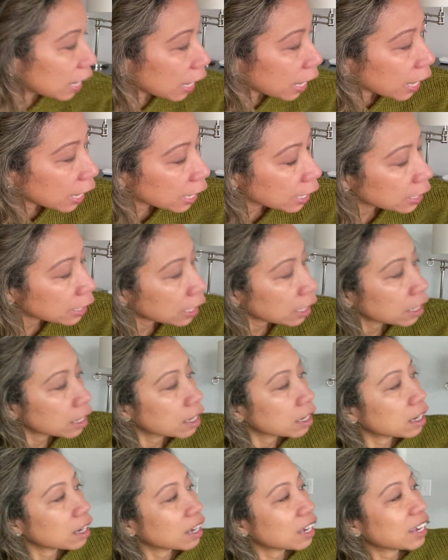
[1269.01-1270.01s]
And
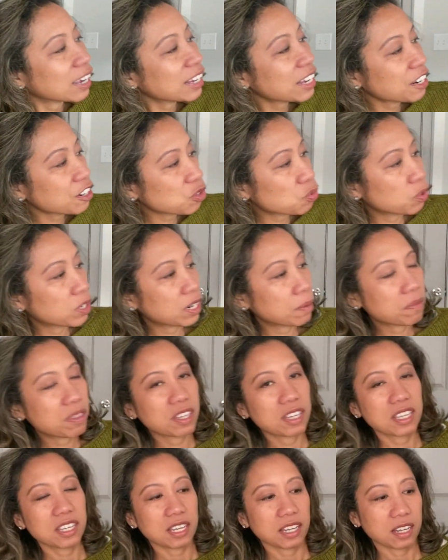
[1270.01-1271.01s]
here's what I'm
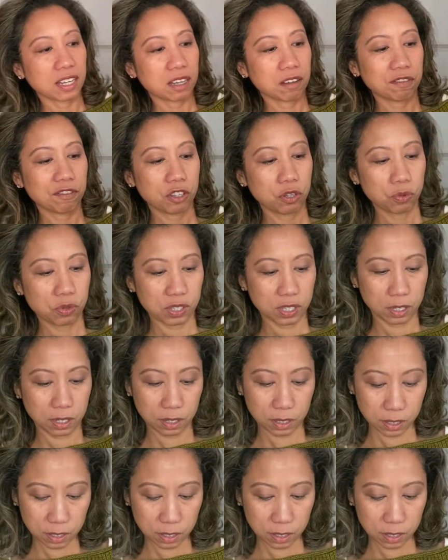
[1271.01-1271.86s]
thinking of using.